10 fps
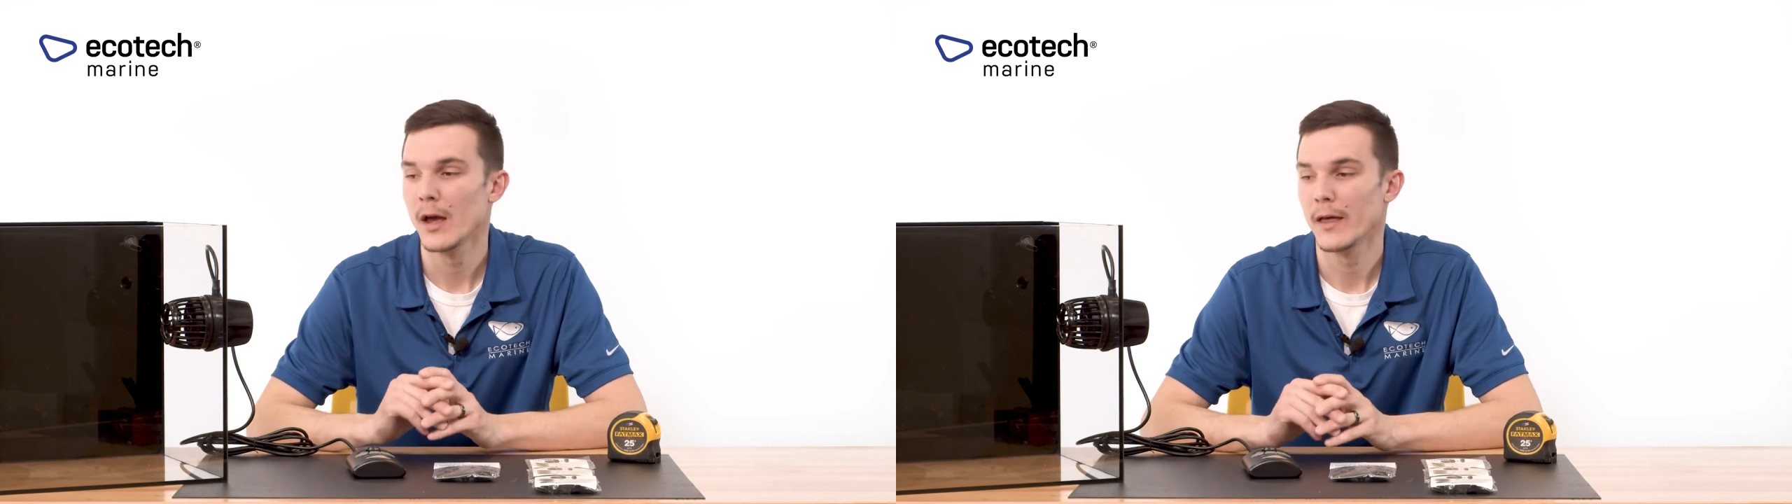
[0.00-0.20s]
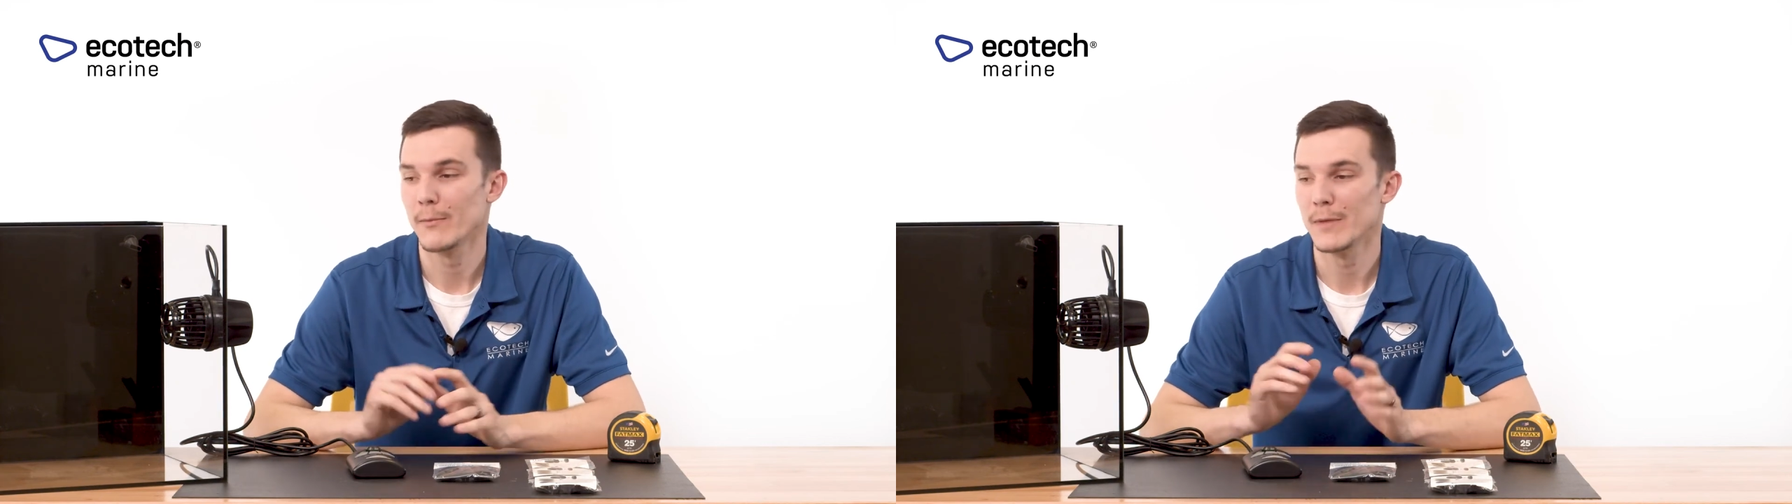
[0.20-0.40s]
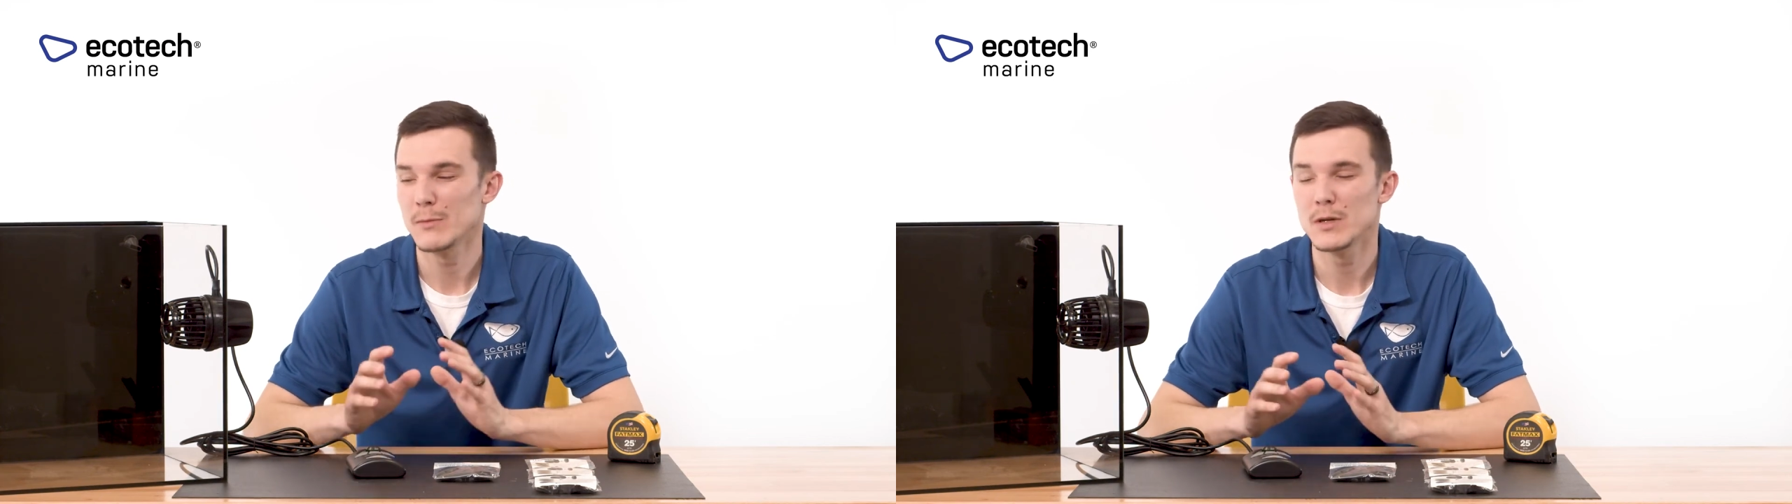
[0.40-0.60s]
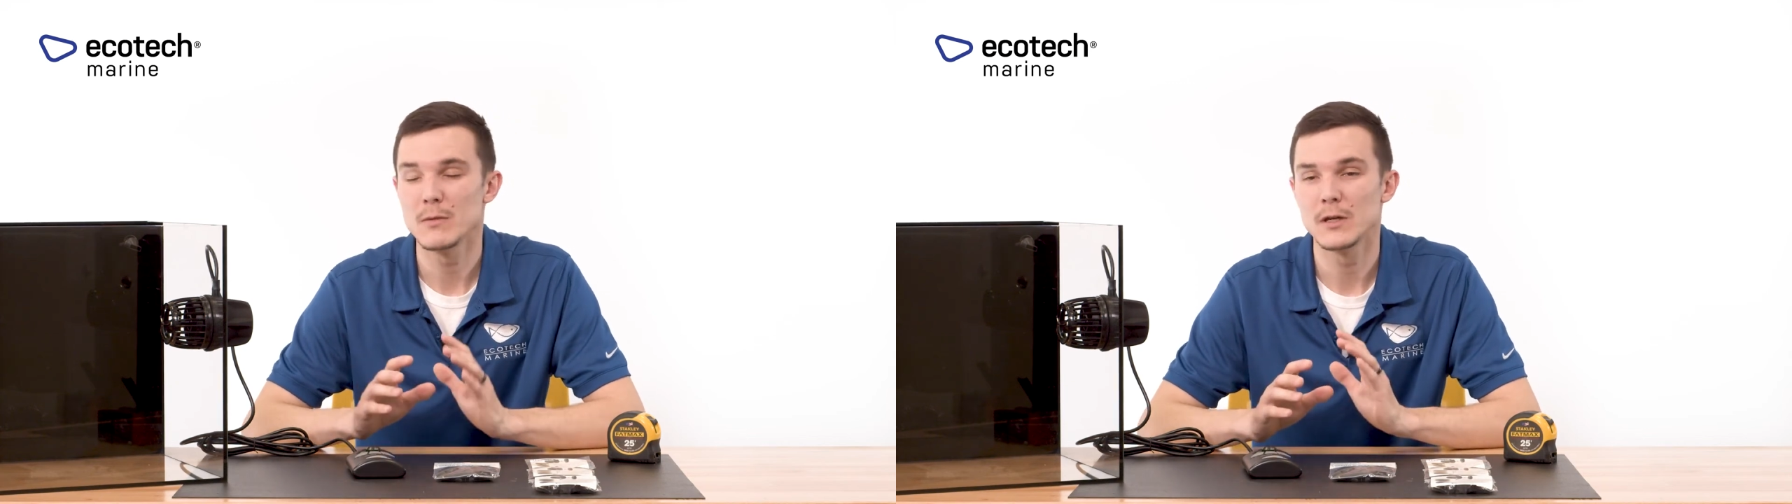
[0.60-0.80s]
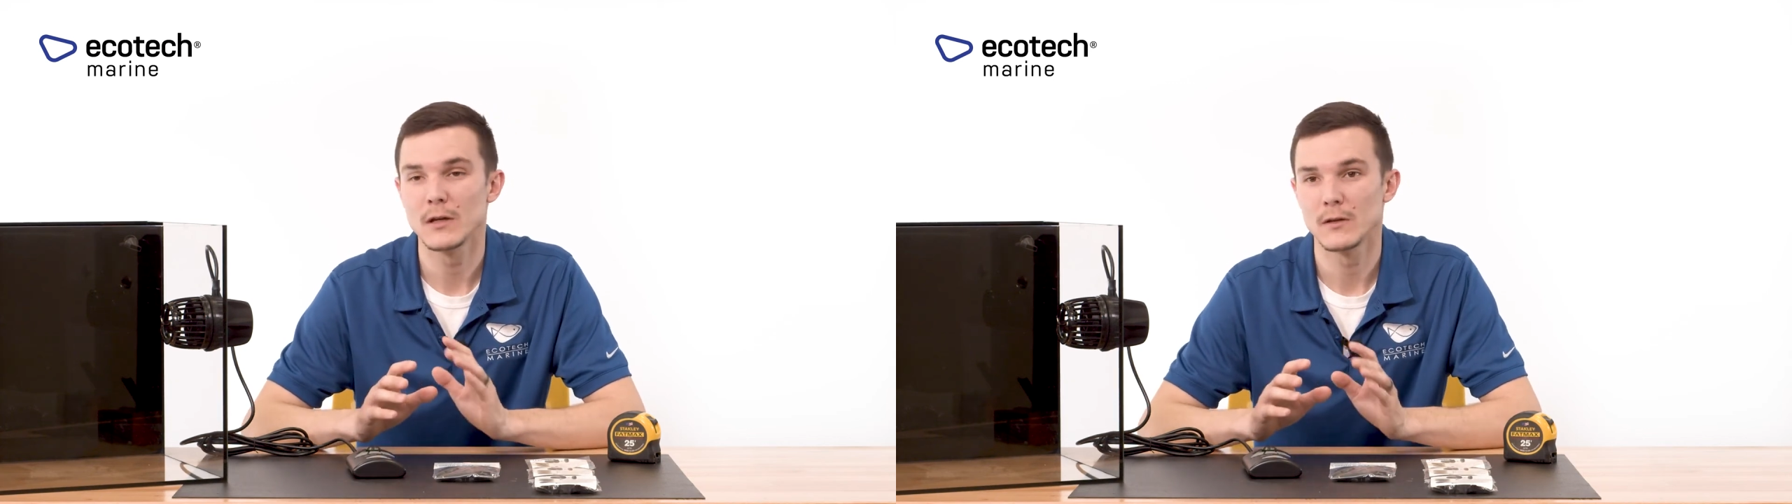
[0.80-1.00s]
that may be
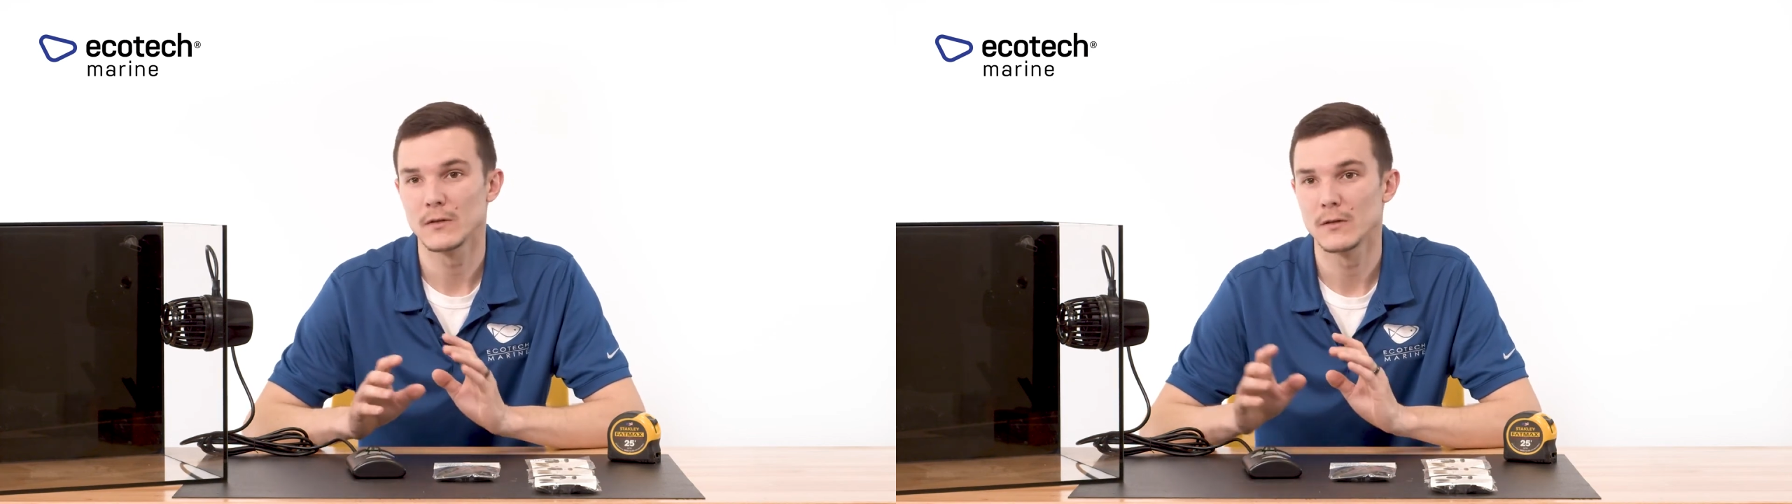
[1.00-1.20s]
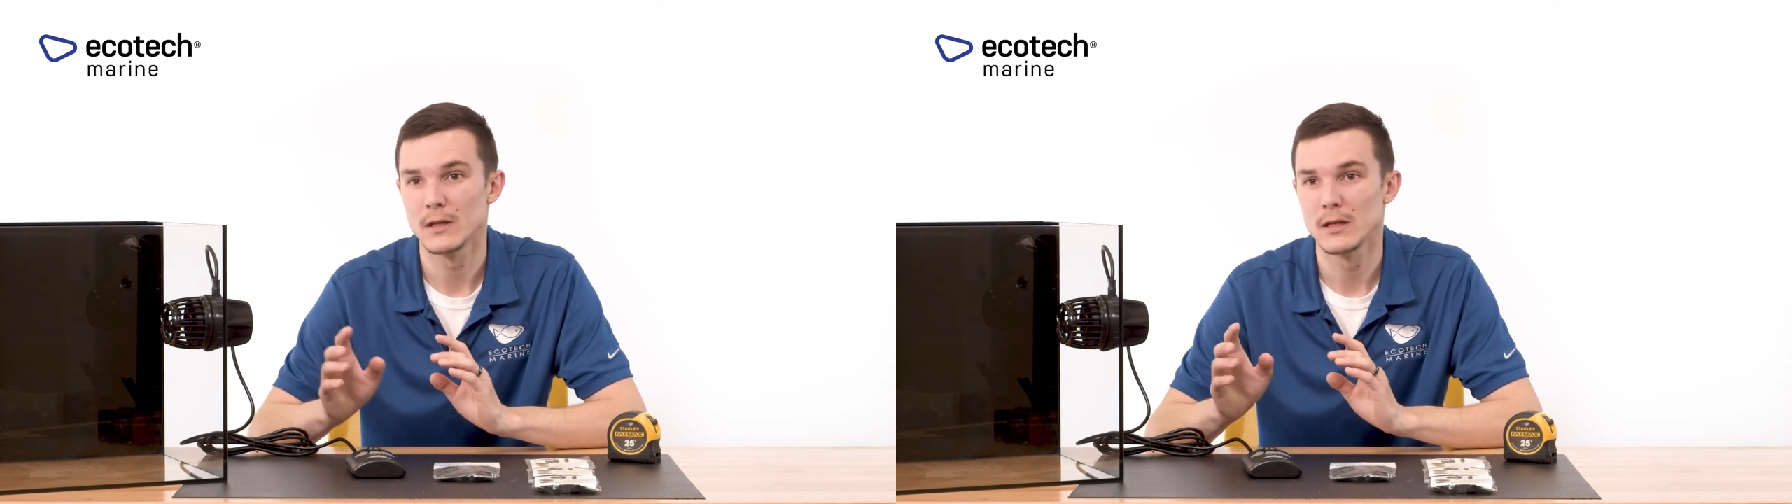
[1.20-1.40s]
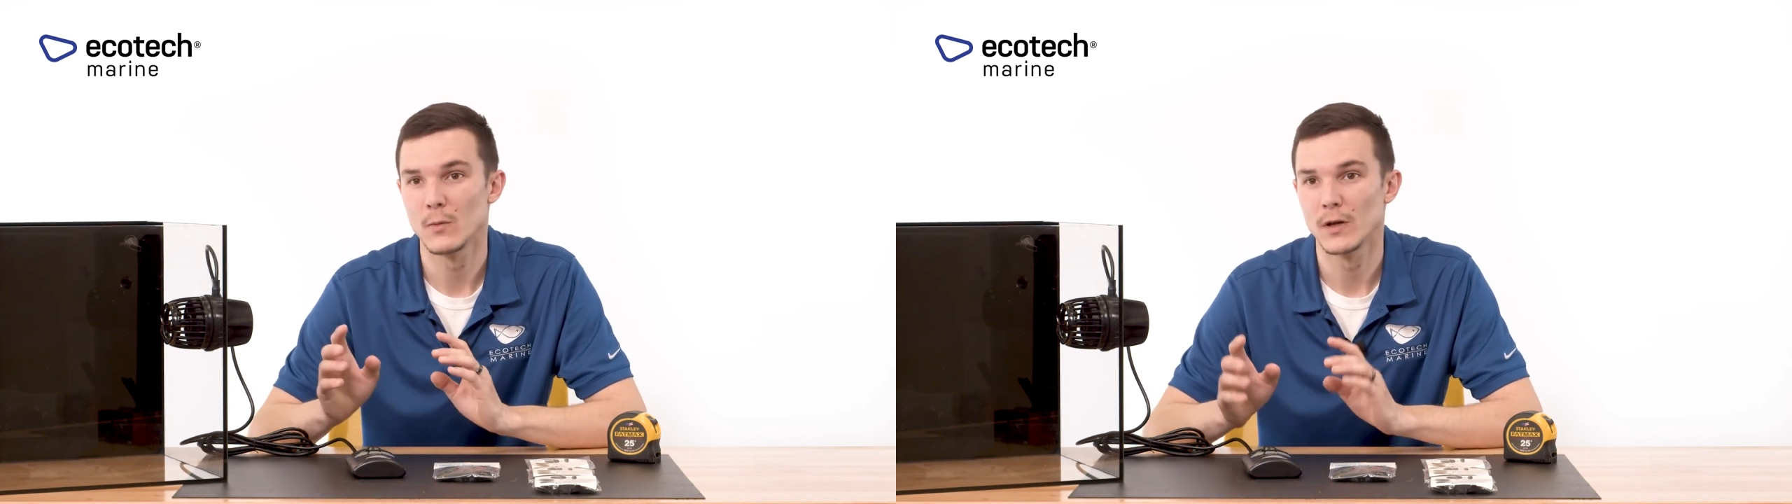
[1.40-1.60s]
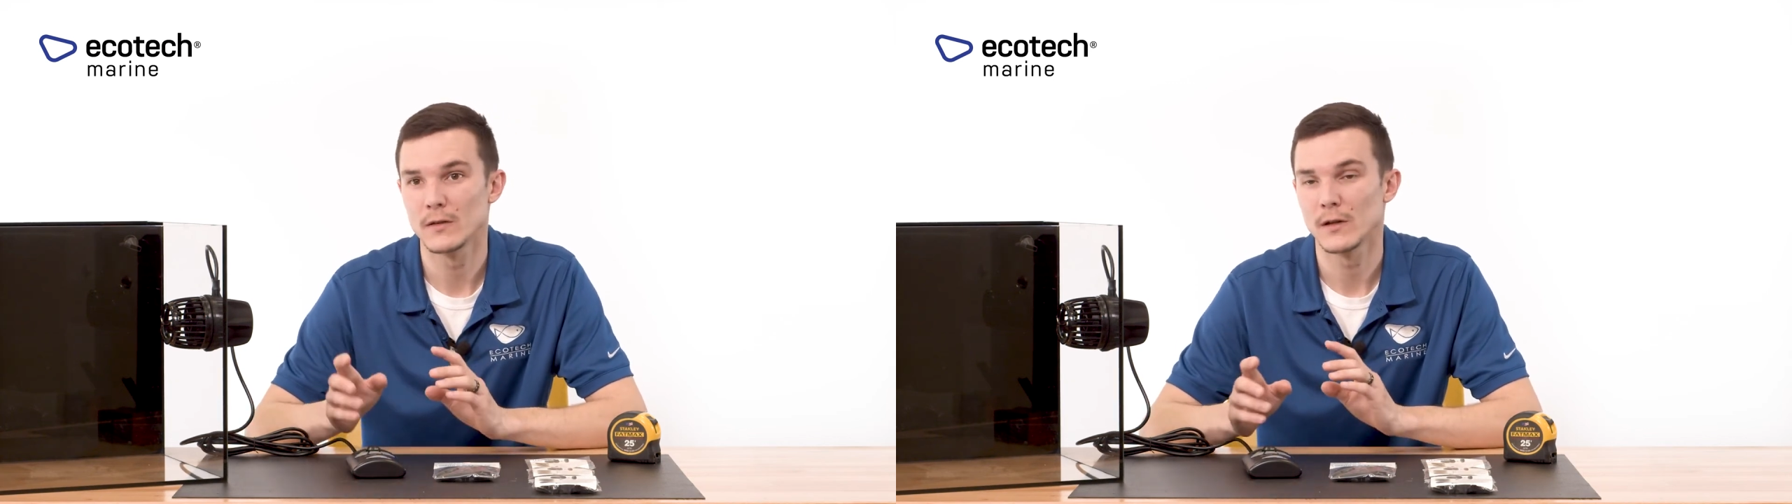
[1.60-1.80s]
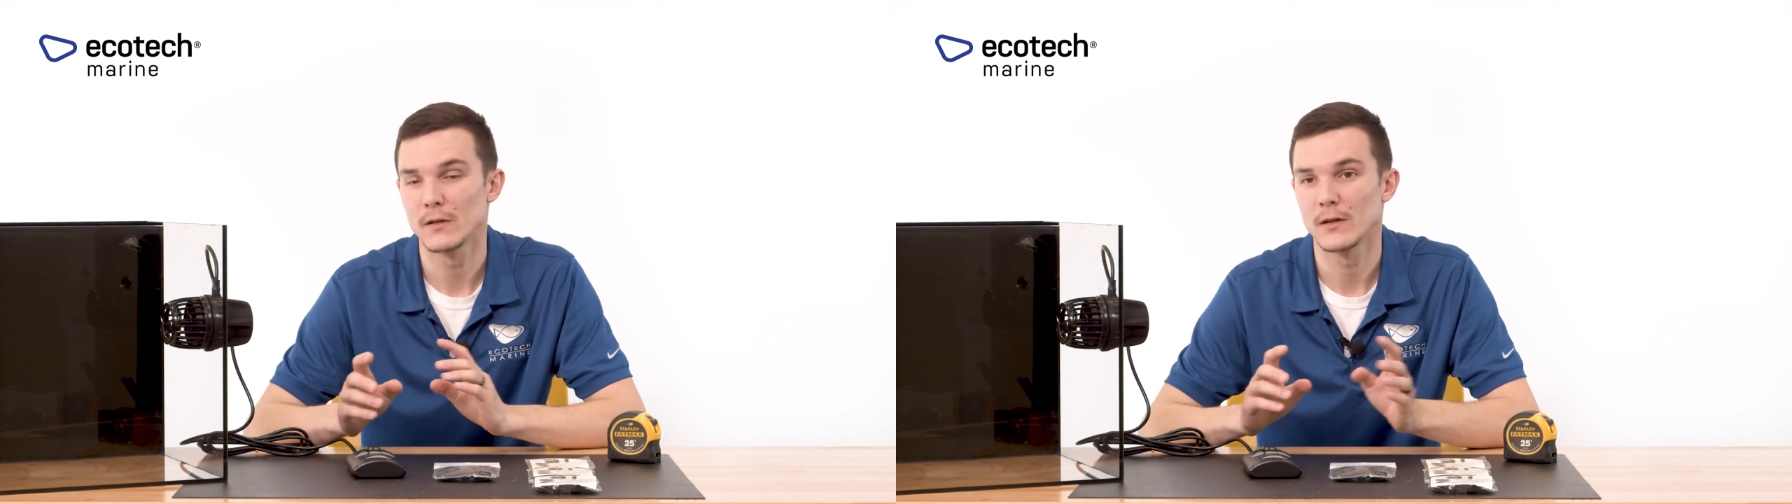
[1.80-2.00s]
because the wet side